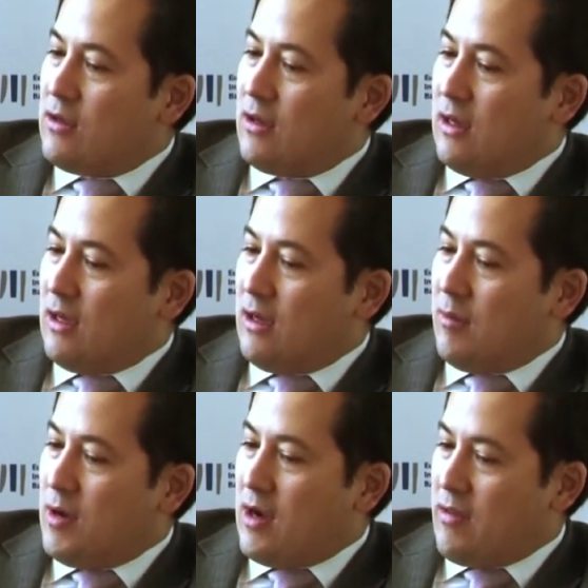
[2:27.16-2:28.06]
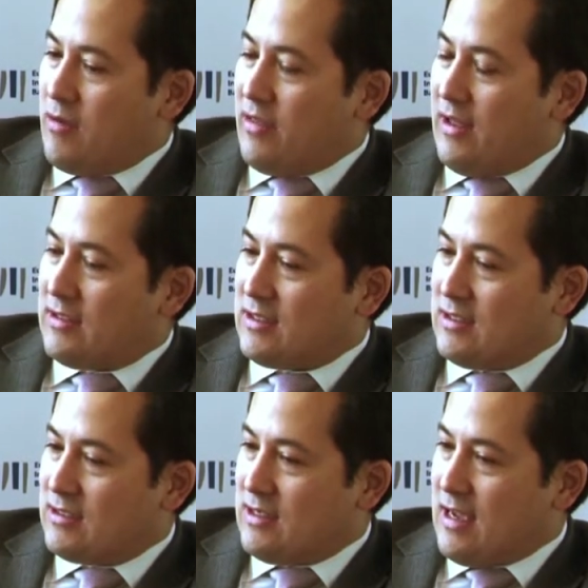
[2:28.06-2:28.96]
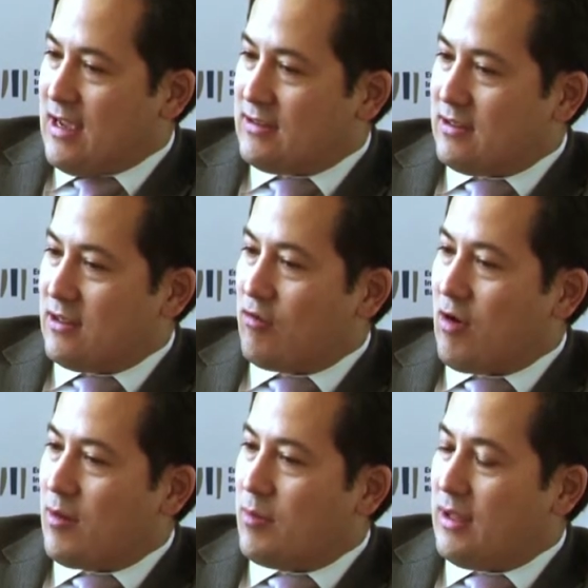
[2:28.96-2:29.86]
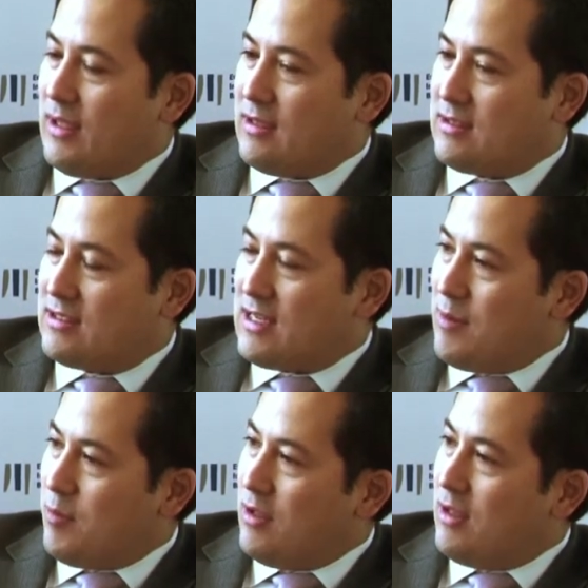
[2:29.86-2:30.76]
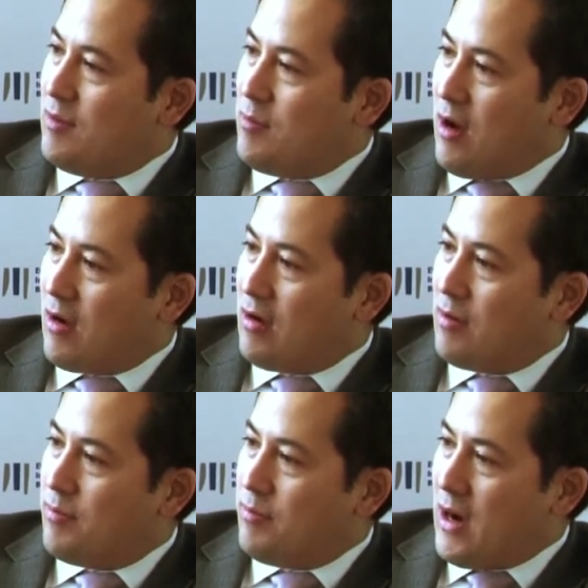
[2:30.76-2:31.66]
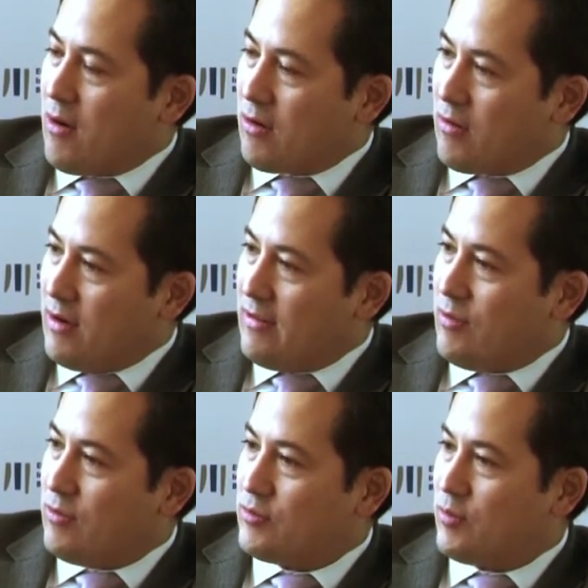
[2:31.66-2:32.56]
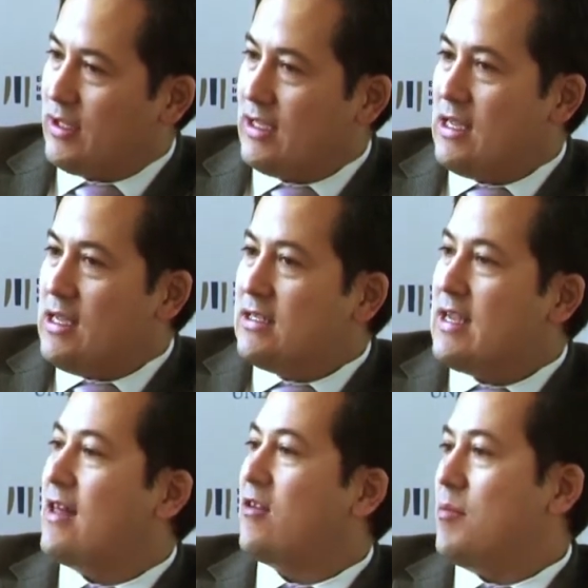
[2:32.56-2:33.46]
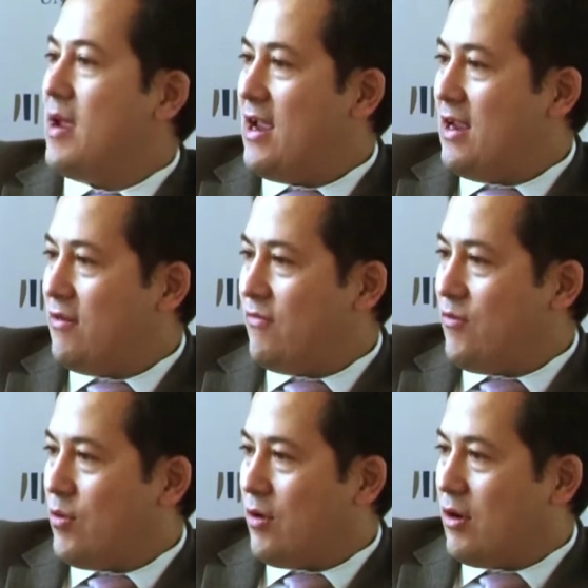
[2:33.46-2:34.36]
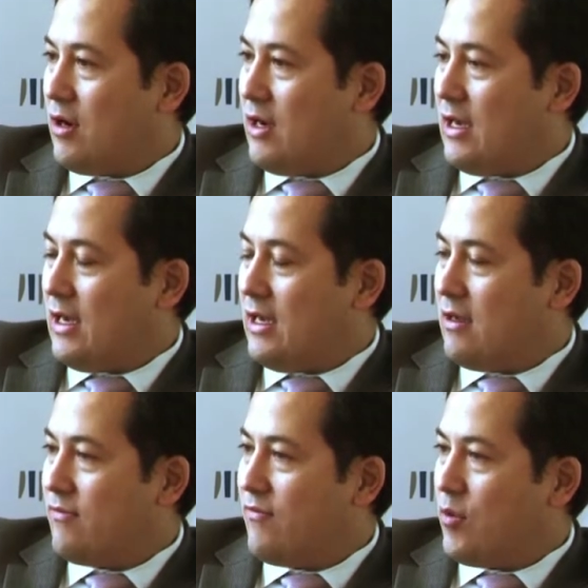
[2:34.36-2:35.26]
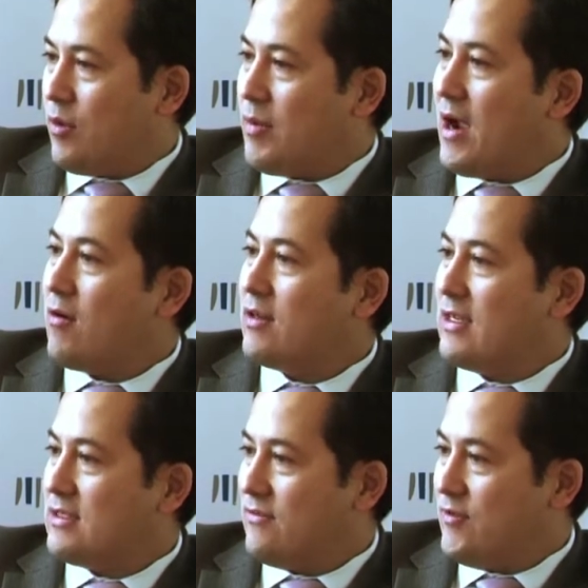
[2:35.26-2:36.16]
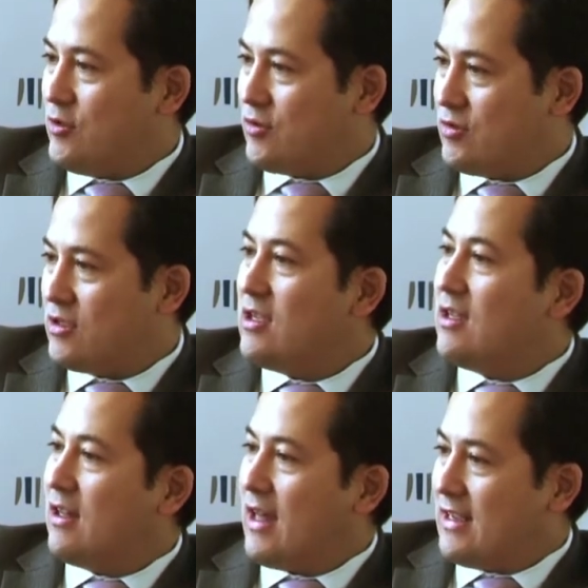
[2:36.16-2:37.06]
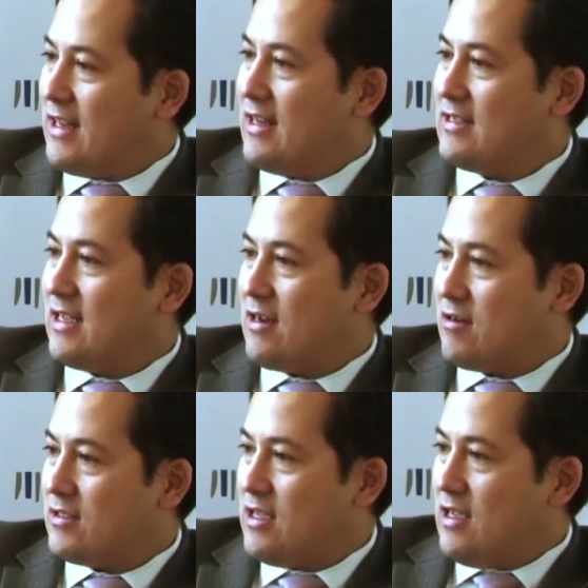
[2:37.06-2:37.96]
Among other things, Iceland has an incredibly stable and modern power grid that was really tailor-made for power-intensive users like data centers.